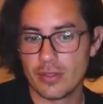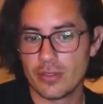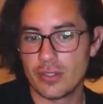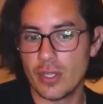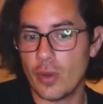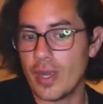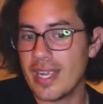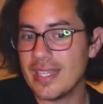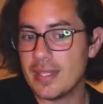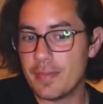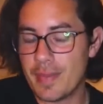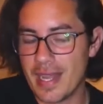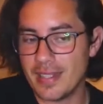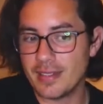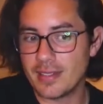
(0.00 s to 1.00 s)
So it
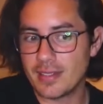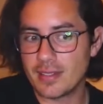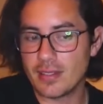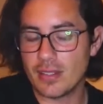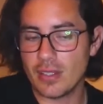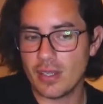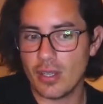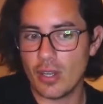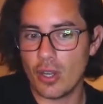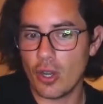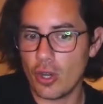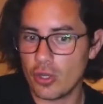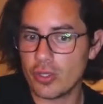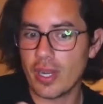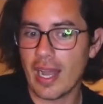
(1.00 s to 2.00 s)
depends
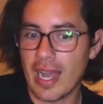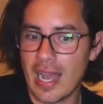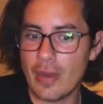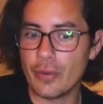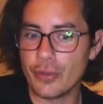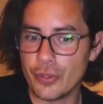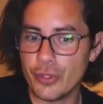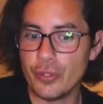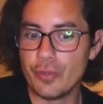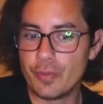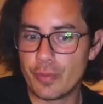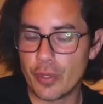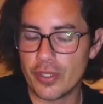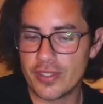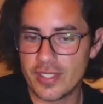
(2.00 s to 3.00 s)
on how you
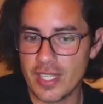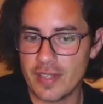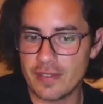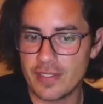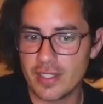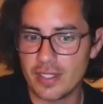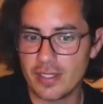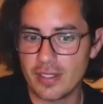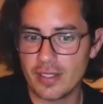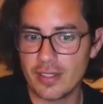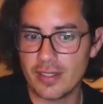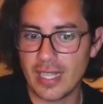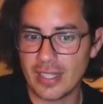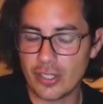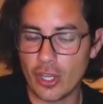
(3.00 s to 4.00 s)
perceived
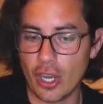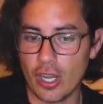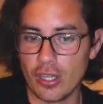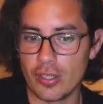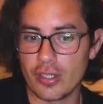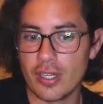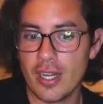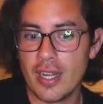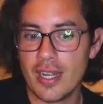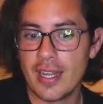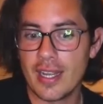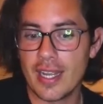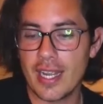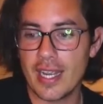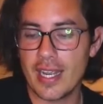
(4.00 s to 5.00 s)
that color
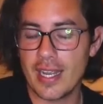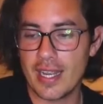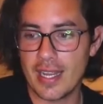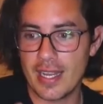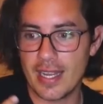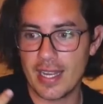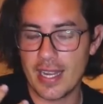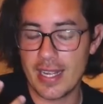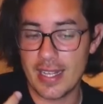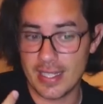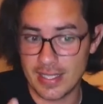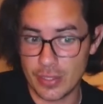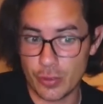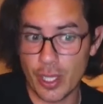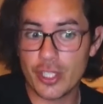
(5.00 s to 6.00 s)
in the
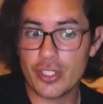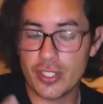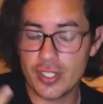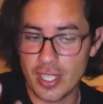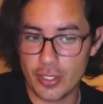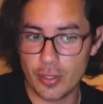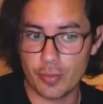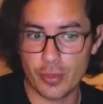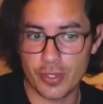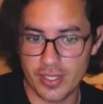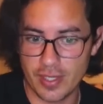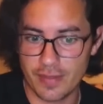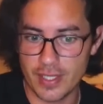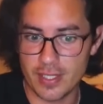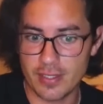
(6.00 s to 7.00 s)
situations that you
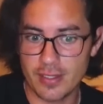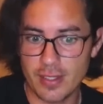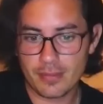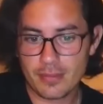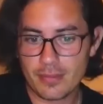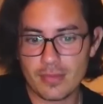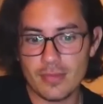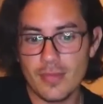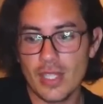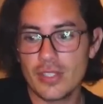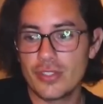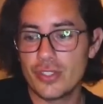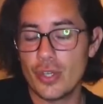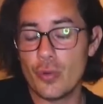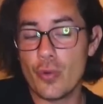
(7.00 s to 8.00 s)
perceived.
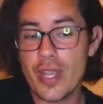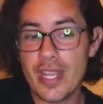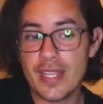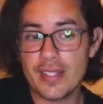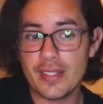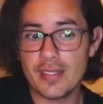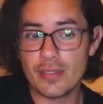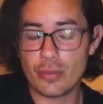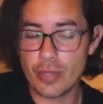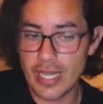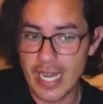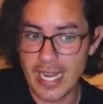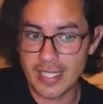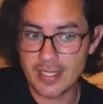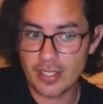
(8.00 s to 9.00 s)
So we
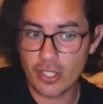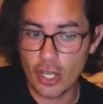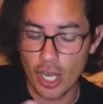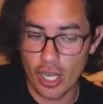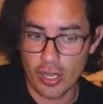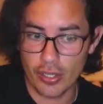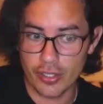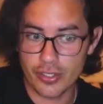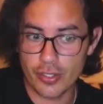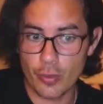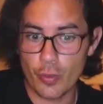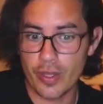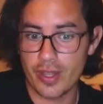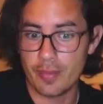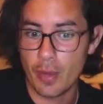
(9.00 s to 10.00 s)
relate colors
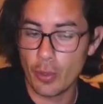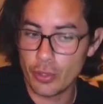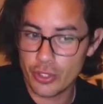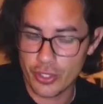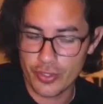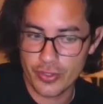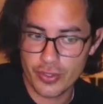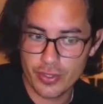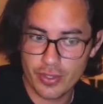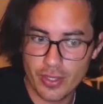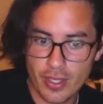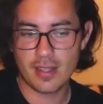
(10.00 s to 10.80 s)
with emotions.